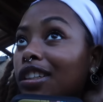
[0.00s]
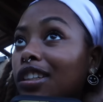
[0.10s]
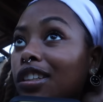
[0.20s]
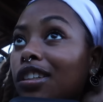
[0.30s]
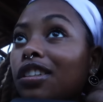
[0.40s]

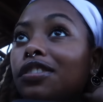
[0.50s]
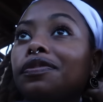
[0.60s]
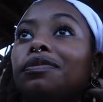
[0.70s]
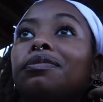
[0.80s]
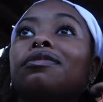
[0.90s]
I think those
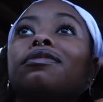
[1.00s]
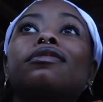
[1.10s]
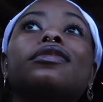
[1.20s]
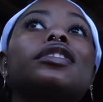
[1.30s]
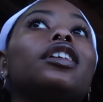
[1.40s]
lessons
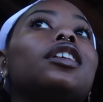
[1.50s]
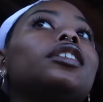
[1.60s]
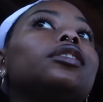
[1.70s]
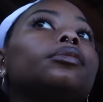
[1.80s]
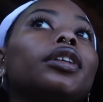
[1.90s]
were just
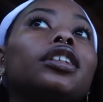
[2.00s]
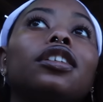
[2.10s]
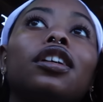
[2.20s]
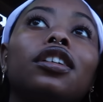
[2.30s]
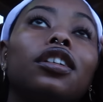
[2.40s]
trying to tell me to
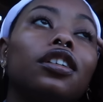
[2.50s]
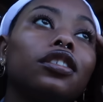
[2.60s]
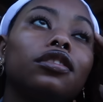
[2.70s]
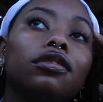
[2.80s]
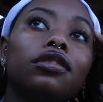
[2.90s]
listen to the
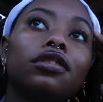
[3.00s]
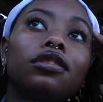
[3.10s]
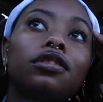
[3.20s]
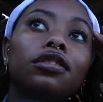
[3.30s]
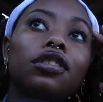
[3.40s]
first time.